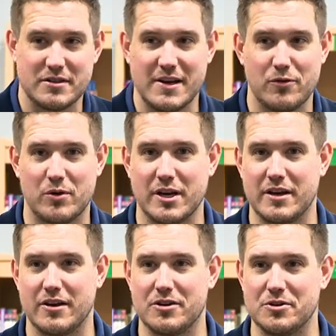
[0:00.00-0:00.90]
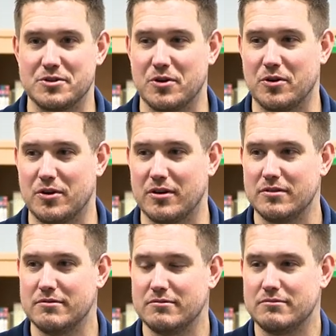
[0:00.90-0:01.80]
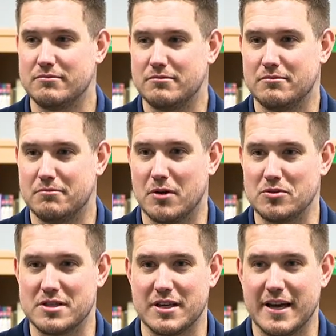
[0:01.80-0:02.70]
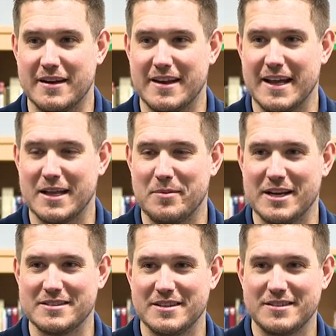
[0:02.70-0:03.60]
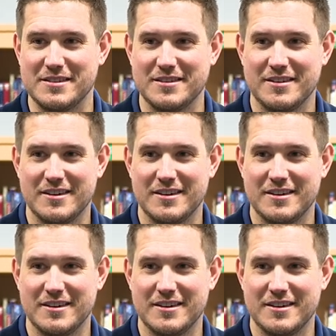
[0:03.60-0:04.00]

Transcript: Does everyone in here use Google mostly on a daily basis?